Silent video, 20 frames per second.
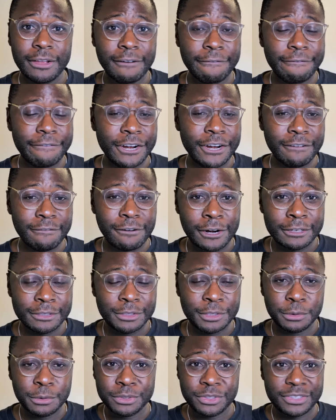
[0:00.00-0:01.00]
A friend of
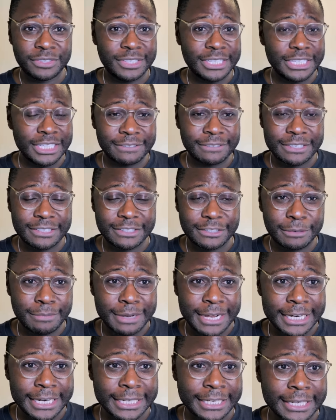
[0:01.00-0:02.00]
ours who was a seed investor in
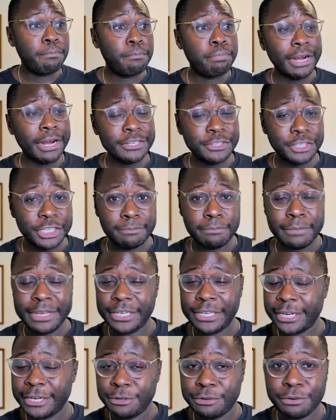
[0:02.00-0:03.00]
Matic brought them, made
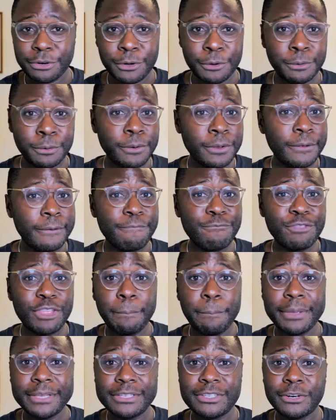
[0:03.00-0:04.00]
the intro. They
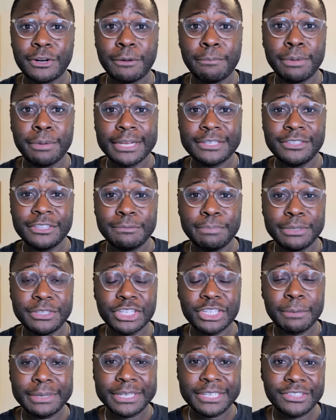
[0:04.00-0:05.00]
pitched at a blockchain pitch
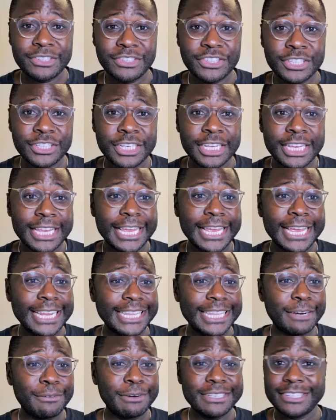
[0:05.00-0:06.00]
competition,
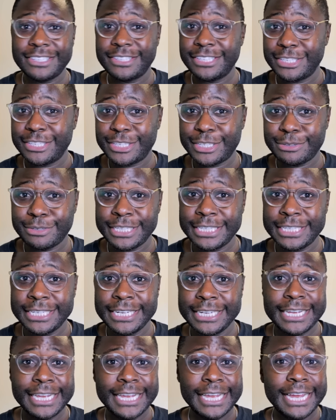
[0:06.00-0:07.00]
and the rest is history.
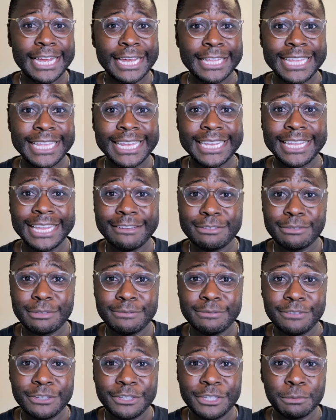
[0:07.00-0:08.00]
Uh, that live
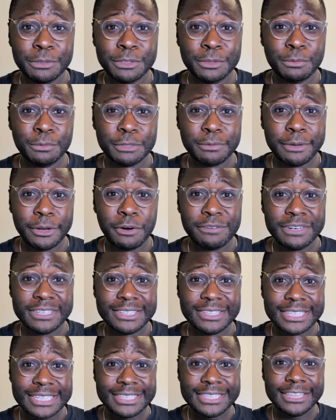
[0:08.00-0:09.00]
stream video was watched by over
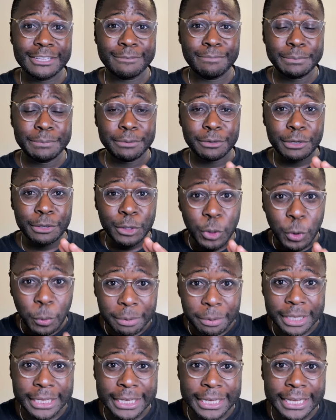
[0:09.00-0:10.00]
6,000 people
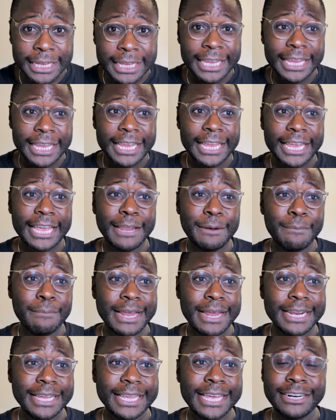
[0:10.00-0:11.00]
globally, and
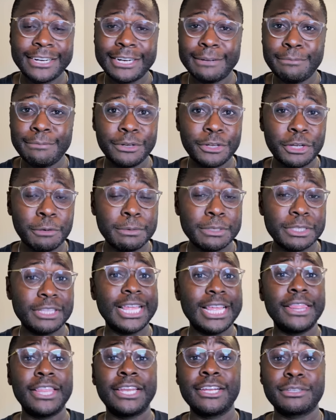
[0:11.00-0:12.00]
Matic ended up doing almost a
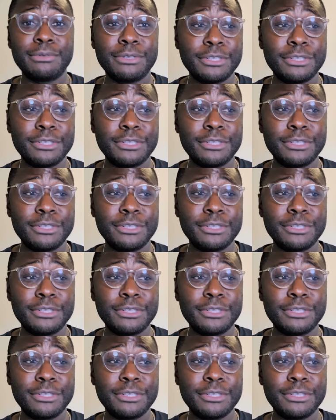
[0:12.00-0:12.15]
thousand X